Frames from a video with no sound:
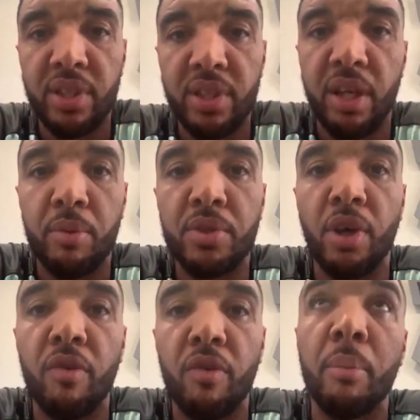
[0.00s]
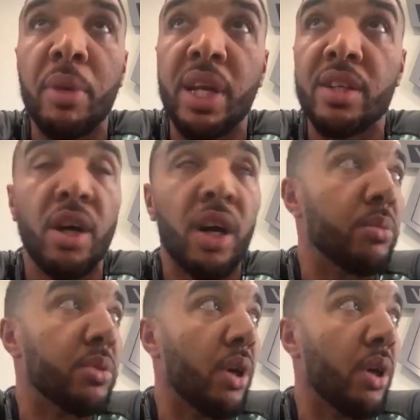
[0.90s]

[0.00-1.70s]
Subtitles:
I said sorry a million times.